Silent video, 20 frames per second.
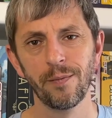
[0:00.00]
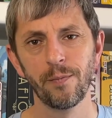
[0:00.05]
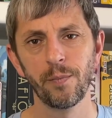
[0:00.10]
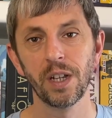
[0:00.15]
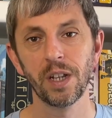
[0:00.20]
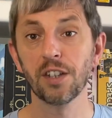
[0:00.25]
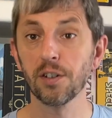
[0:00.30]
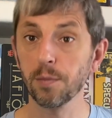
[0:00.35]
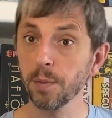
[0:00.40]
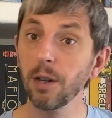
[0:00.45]

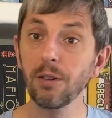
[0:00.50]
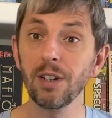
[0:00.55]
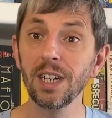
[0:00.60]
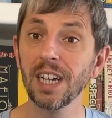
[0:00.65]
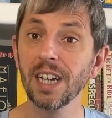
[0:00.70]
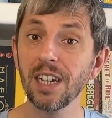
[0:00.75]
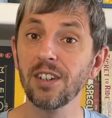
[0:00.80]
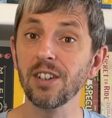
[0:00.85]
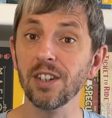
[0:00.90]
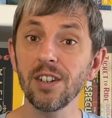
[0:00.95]
Exploding
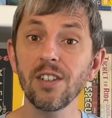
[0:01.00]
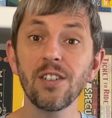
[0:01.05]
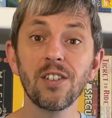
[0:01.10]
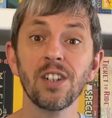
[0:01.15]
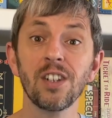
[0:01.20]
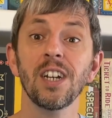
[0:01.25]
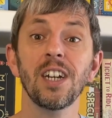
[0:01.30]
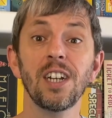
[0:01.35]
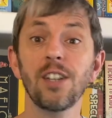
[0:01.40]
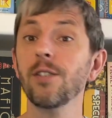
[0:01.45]
Kittens
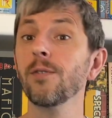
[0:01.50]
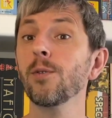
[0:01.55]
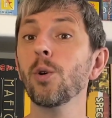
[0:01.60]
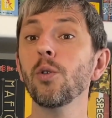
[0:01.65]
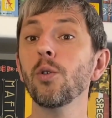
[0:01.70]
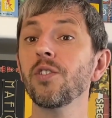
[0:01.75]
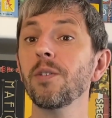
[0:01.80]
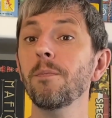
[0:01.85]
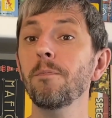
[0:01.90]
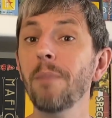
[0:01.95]
is of
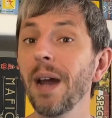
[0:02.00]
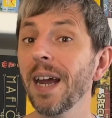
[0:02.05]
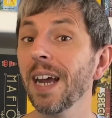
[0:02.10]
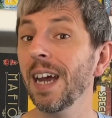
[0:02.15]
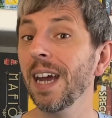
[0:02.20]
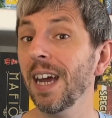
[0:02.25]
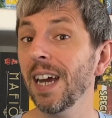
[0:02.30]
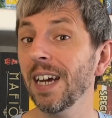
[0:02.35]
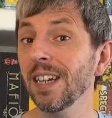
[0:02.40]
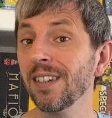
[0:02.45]
course a mega
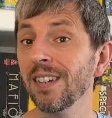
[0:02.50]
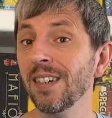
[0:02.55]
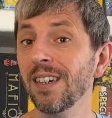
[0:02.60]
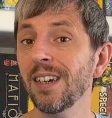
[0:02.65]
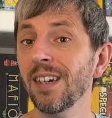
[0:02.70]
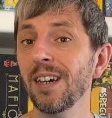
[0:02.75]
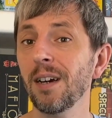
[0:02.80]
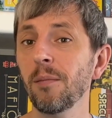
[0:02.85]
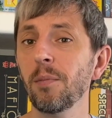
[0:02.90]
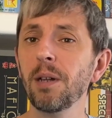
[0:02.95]
hit,
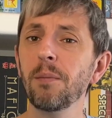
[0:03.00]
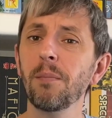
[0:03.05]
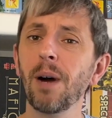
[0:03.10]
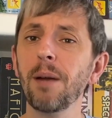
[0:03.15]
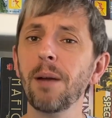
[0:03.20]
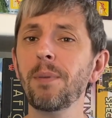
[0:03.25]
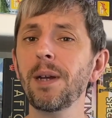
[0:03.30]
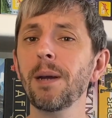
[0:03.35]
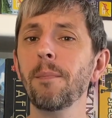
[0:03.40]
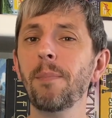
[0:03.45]
but it
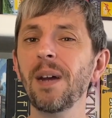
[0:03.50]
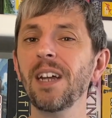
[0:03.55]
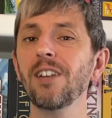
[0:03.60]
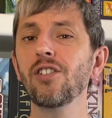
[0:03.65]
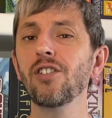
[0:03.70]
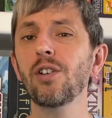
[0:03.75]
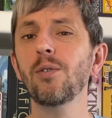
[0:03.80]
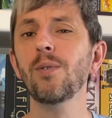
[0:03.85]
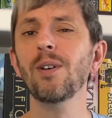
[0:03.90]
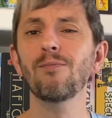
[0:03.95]
might be a bit
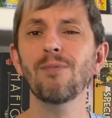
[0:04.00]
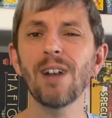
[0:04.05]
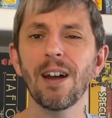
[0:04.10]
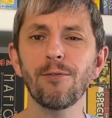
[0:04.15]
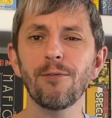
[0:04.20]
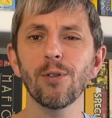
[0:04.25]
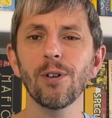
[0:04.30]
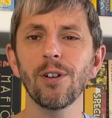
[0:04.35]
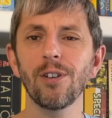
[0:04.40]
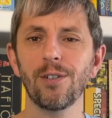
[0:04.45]
too
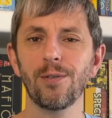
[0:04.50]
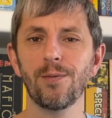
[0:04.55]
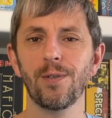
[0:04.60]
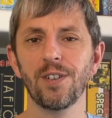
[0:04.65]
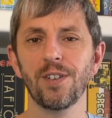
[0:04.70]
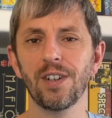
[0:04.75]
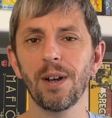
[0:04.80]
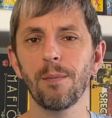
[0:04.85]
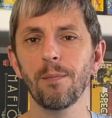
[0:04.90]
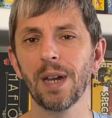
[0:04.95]
irreverent for
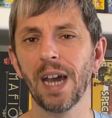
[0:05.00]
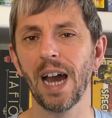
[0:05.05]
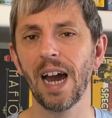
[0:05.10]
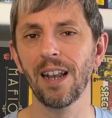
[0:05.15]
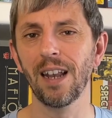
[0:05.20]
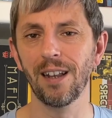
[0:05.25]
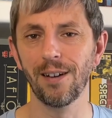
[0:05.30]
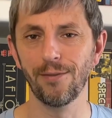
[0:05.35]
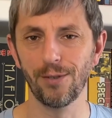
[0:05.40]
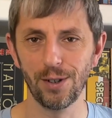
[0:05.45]
some
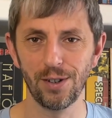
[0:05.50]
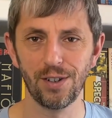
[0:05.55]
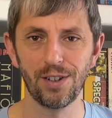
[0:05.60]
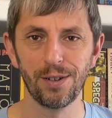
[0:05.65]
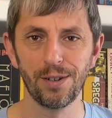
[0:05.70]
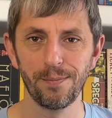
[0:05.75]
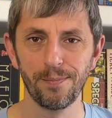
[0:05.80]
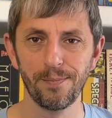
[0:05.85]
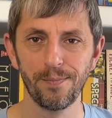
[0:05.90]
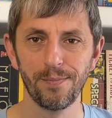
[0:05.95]
cat
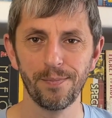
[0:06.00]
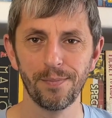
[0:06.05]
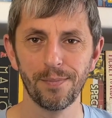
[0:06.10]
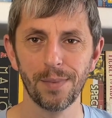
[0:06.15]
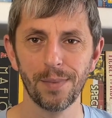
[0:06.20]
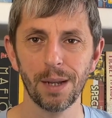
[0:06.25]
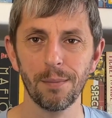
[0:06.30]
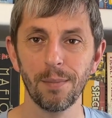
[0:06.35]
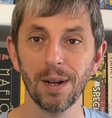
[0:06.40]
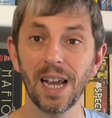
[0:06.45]
lovers.
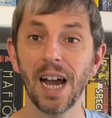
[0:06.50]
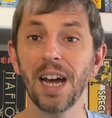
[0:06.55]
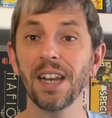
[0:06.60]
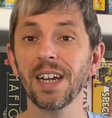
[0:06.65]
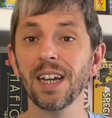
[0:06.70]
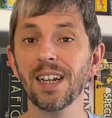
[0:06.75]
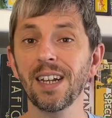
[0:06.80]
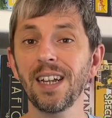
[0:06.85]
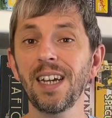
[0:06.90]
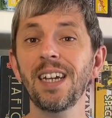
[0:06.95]

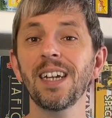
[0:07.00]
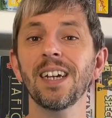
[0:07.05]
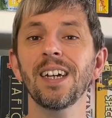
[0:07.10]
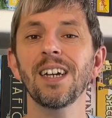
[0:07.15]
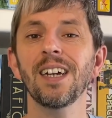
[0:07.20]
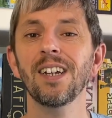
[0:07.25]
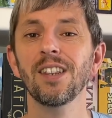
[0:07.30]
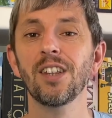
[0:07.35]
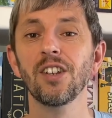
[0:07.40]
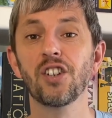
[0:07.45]
Mechanically,
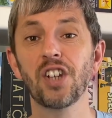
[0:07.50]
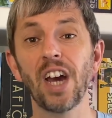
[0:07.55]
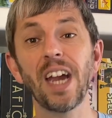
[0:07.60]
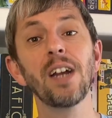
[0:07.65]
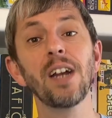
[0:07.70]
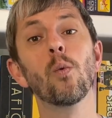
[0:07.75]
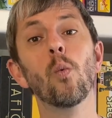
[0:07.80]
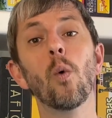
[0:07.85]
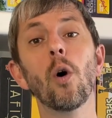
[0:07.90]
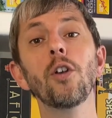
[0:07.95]
the
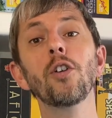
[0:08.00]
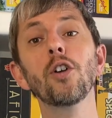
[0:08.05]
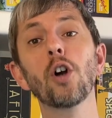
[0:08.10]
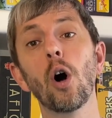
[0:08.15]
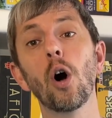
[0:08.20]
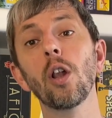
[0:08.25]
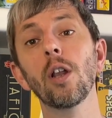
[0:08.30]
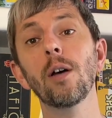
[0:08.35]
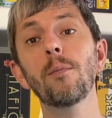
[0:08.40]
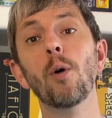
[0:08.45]
take 1
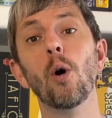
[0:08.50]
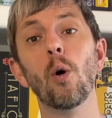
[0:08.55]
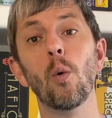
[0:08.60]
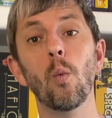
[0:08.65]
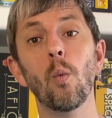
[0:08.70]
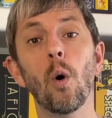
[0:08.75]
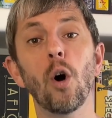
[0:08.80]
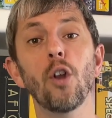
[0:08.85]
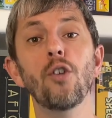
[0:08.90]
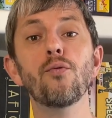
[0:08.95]
column or
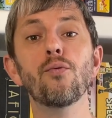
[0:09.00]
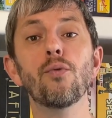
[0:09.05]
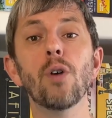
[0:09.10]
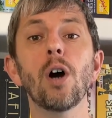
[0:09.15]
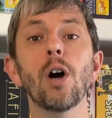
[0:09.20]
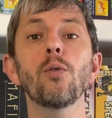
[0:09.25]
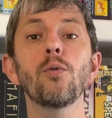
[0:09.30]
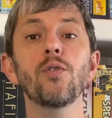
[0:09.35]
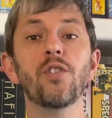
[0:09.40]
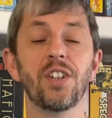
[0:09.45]
1
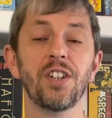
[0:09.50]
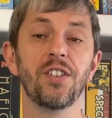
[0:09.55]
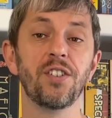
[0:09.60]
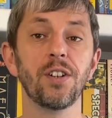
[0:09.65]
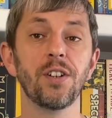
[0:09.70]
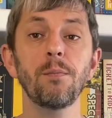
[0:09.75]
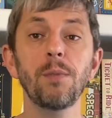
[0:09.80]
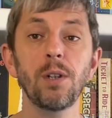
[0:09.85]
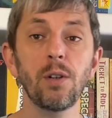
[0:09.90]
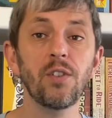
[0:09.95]
row
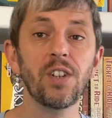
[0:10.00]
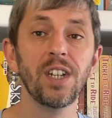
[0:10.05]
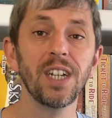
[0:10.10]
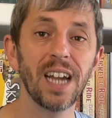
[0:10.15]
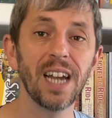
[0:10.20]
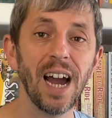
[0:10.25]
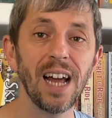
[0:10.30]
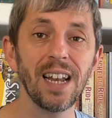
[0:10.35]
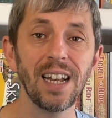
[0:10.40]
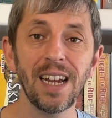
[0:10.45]
system used in
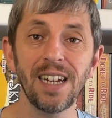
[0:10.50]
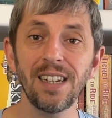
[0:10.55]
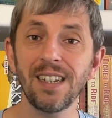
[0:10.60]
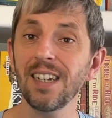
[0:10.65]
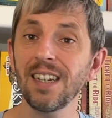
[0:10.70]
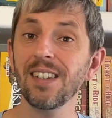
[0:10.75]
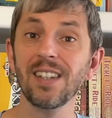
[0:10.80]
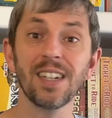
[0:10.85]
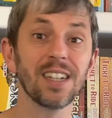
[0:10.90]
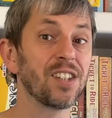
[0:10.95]
Cat Lady
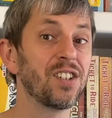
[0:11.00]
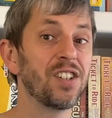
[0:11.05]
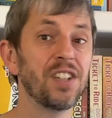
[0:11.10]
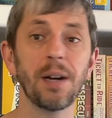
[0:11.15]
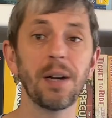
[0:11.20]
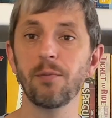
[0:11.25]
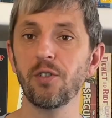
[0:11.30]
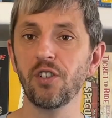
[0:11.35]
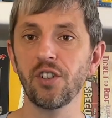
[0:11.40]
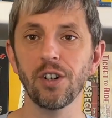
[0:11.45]
is
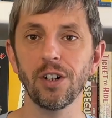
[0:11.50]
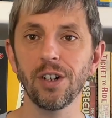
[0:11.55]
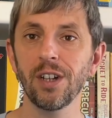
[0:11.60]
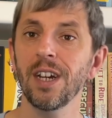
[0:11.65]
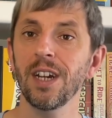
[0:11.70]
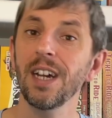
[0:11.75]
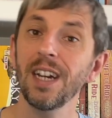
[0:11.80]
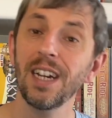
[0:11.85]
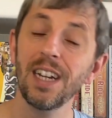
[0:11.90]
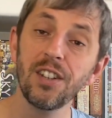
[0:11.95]
exceptional.
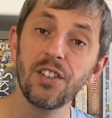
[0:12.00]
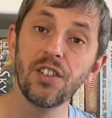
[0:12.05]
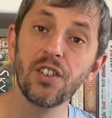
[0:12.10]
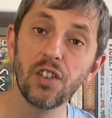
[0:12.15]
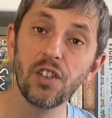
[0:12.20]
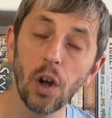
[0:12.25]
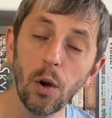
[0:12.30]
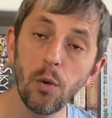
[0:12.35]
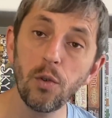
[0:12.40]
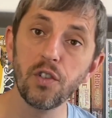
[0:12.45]
It's
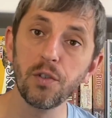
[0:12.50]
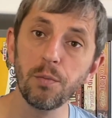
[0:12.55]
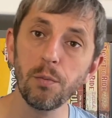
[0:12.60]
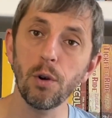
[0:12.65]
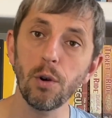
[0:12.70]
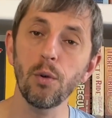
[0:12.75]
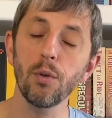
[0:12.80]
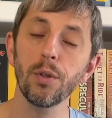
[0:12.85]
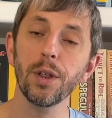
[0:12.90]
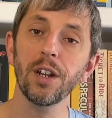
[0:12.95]
so
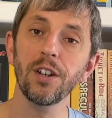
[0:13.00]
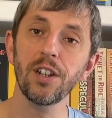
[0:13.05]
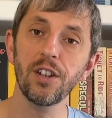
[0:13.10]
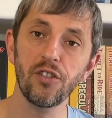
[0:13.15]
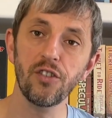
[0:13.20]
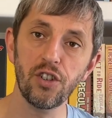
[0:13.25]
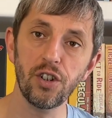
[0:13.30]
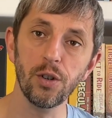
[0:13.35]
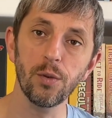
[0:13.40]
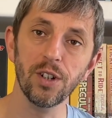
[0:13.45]
smooth and
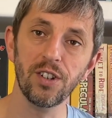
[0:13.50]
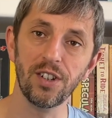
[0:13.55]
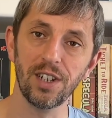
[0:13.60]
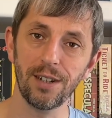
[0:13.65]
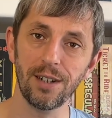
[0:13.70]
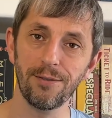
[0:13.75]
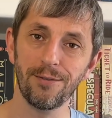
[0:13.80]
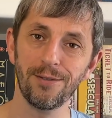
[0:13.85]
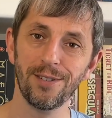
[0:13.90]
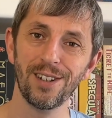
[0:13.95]

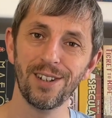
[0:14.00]
intuitive.